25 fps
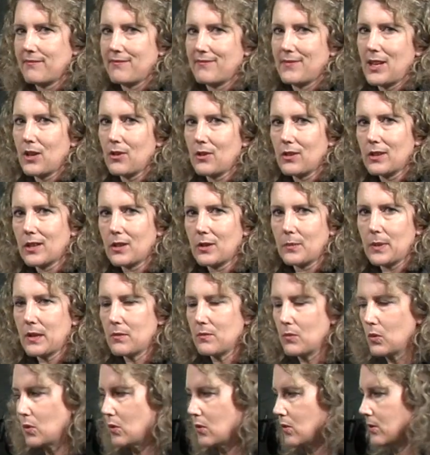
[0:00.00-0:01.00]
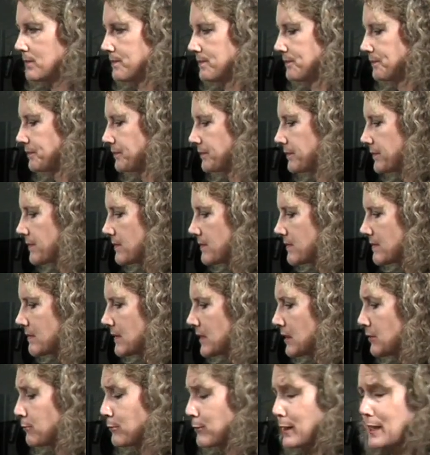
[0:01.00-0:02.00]
are a little bit more
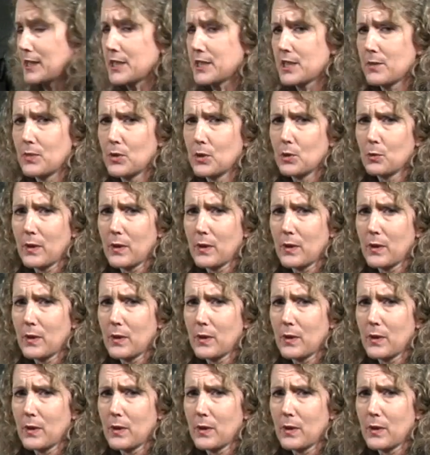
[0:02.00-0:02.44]
flexible